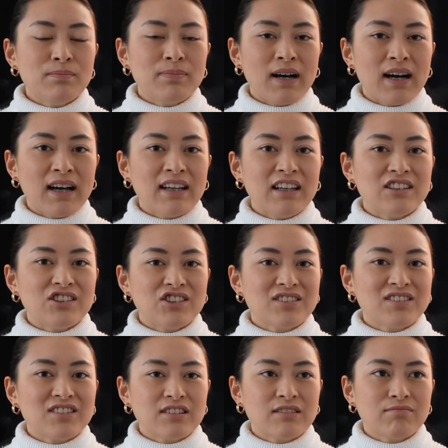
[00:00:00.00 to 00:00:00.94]
but it's
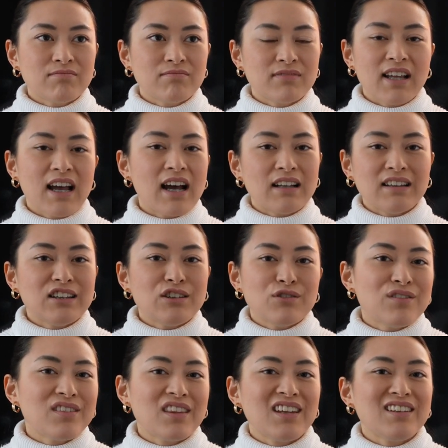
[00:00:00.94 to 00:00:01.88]
just there are
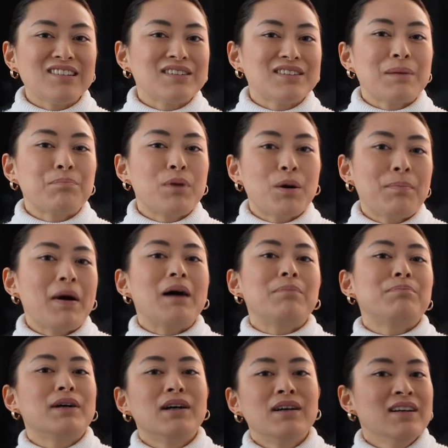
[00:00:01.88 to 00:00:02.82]
new things that pop up